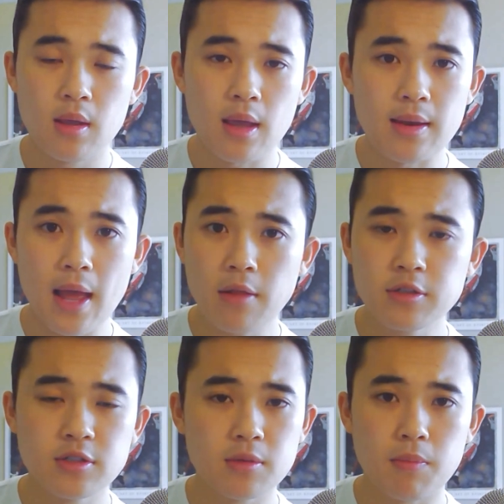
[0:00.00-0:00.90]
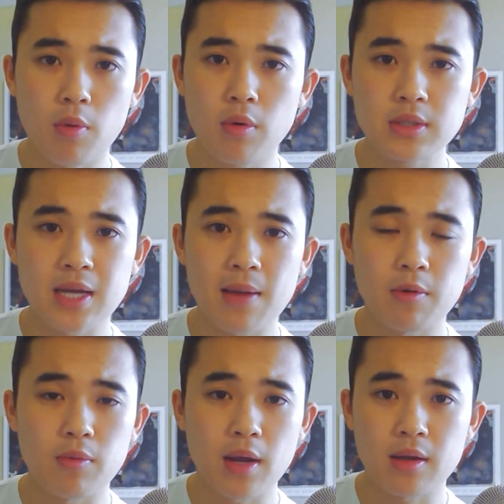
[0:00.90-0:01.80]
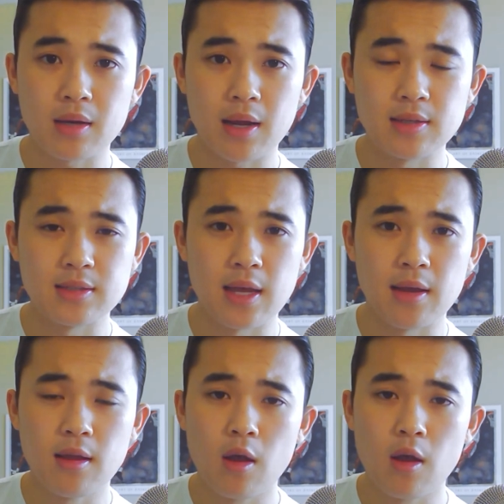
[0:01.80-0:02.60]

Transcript: And now this is an important time to recognize that